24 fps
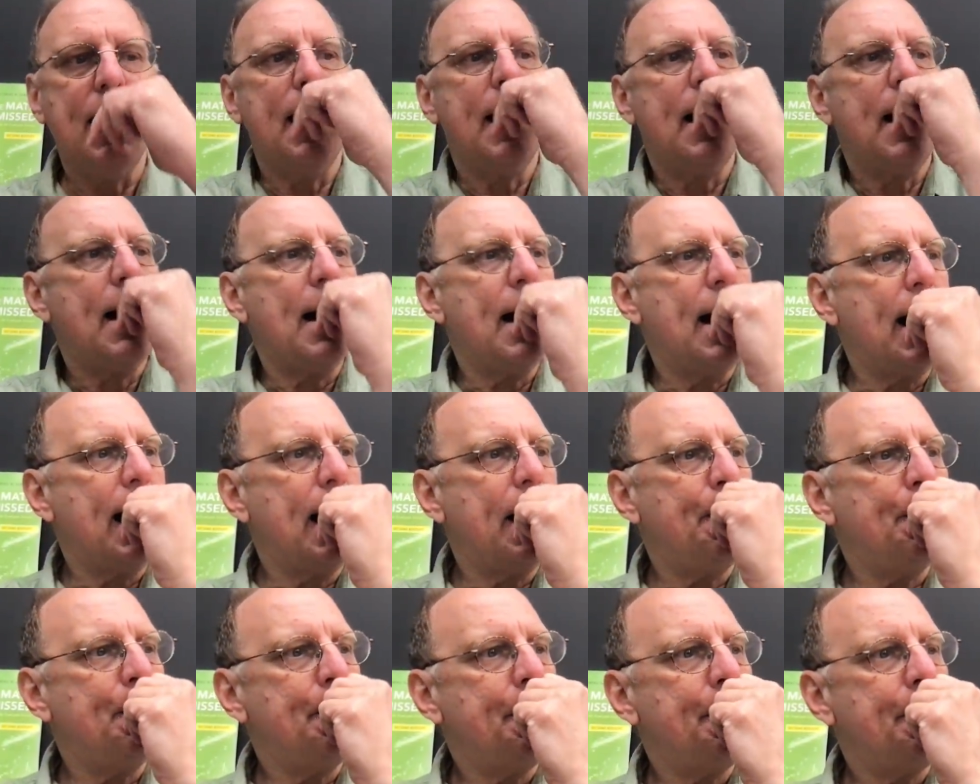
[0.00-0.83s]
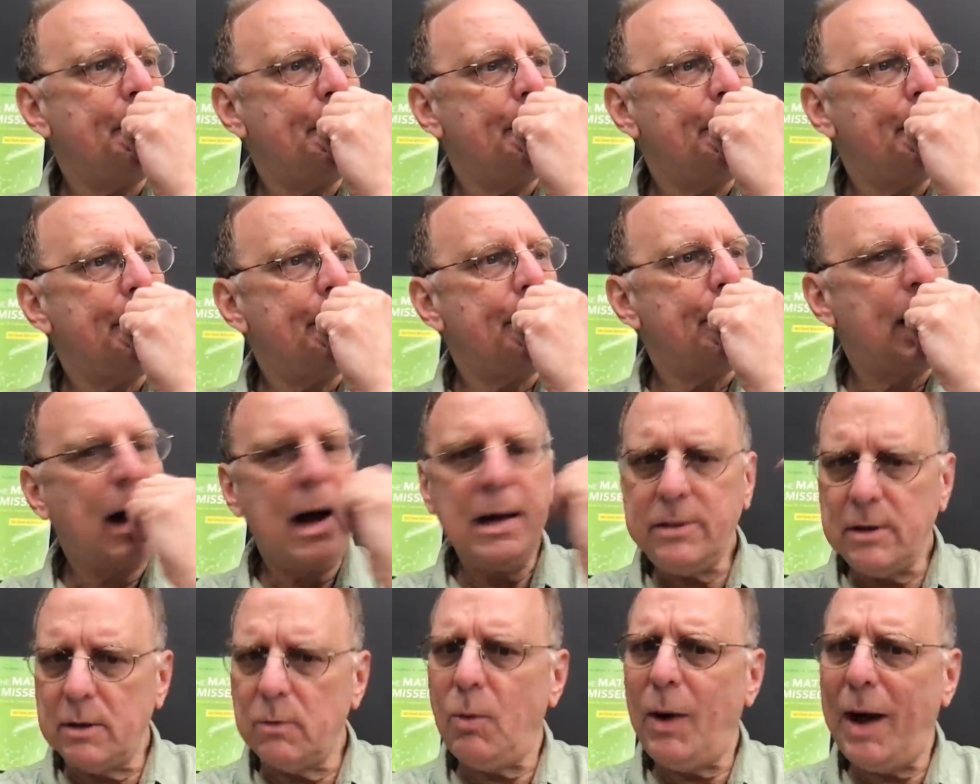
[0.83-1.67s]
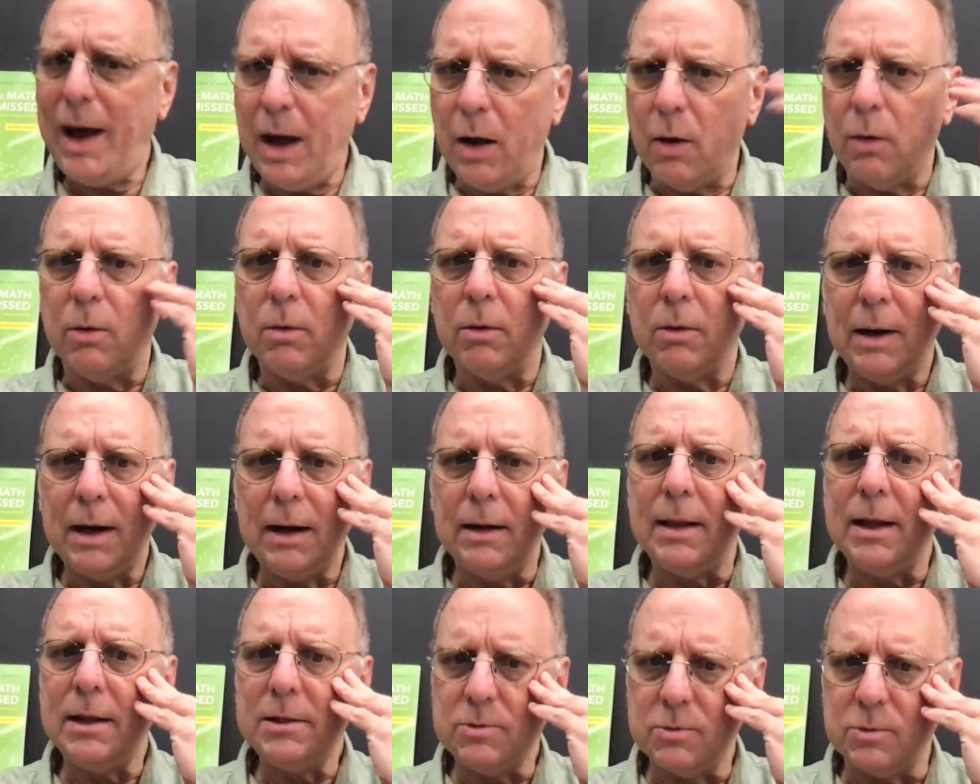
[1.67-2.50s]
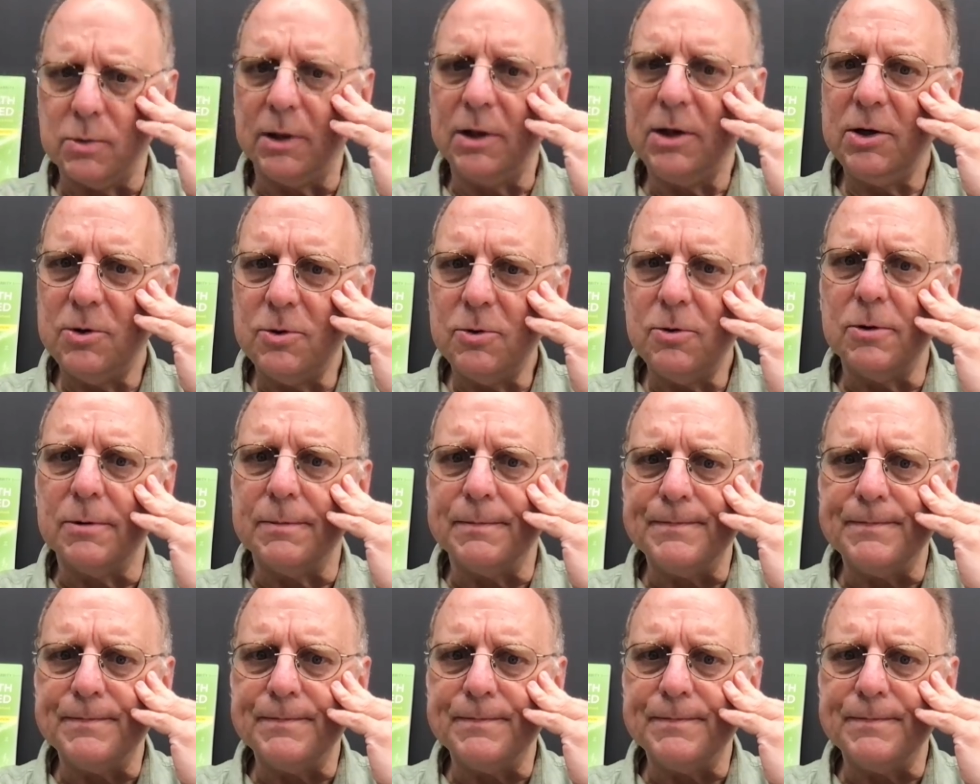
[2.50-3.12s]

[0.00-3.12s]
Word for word: Um, I thought, wow, that's really cool.